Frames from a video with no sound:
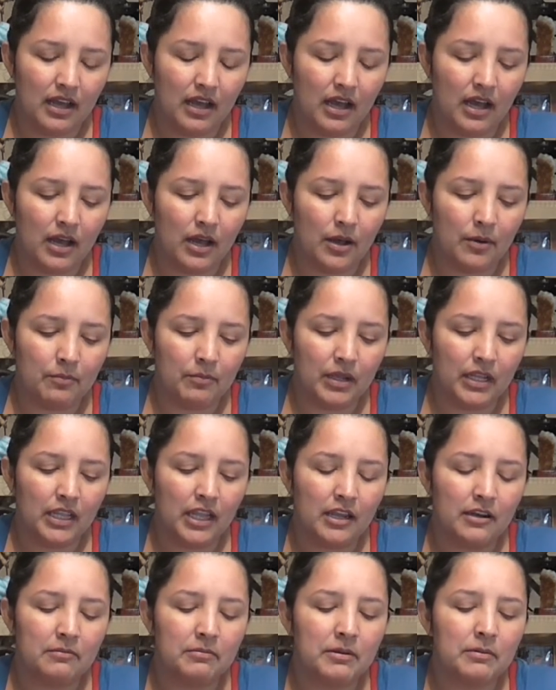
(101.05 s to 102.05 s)
A
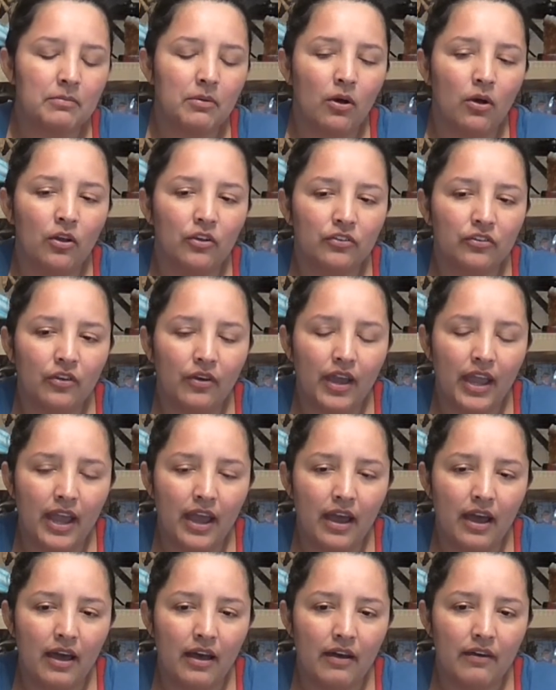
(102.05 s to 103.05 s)
lot of people also
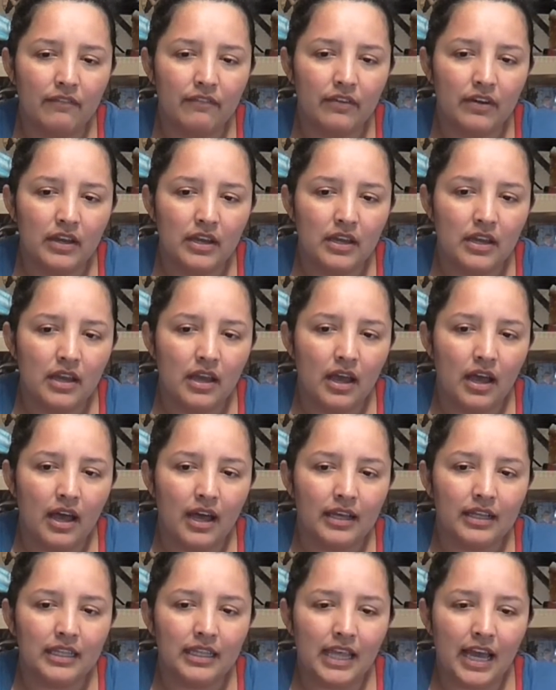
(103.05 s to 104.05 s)
have
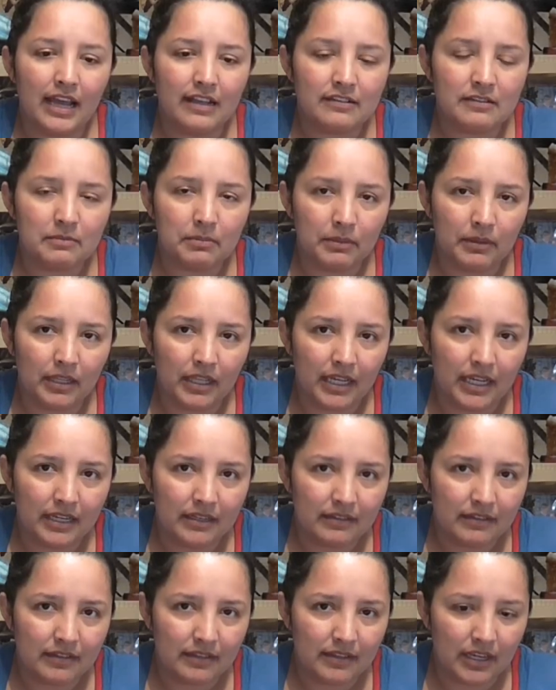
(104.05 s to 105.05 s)
a glass
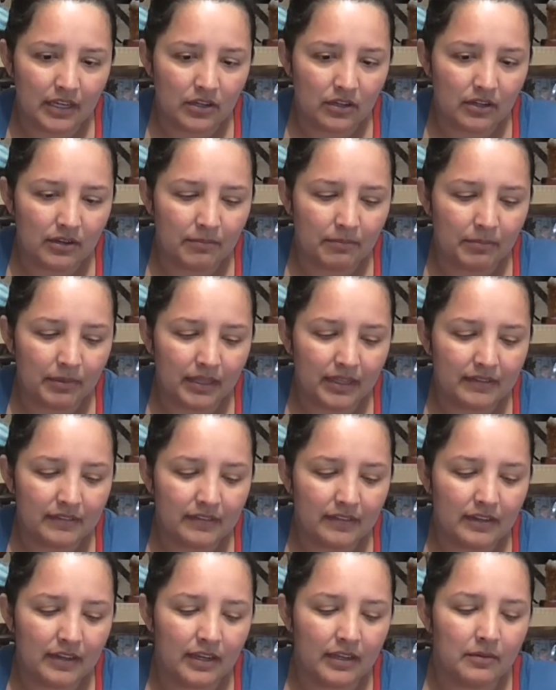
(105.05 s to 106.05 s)
plate that you can
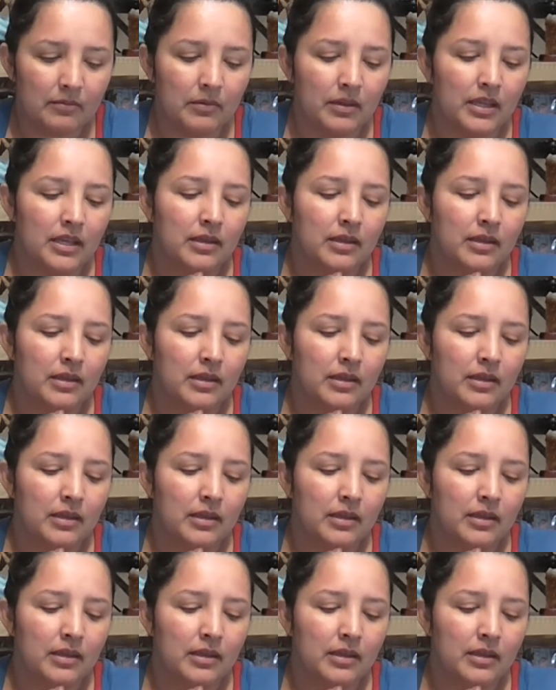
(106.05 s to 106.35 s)
place it in,